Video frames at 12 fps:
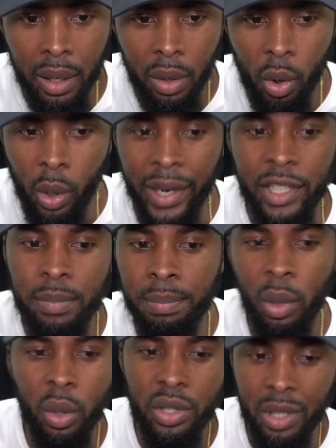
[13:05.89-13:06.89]
or
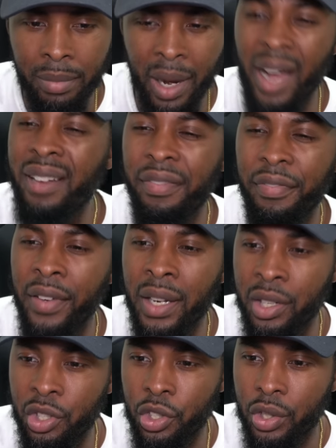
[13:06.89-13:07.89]
explore some
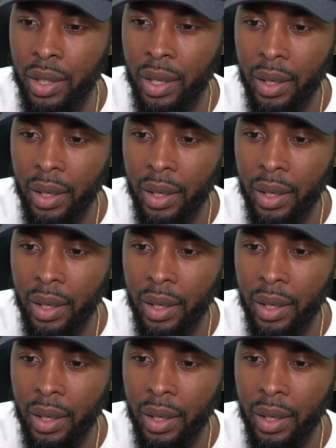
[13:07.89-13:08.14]
unfinished,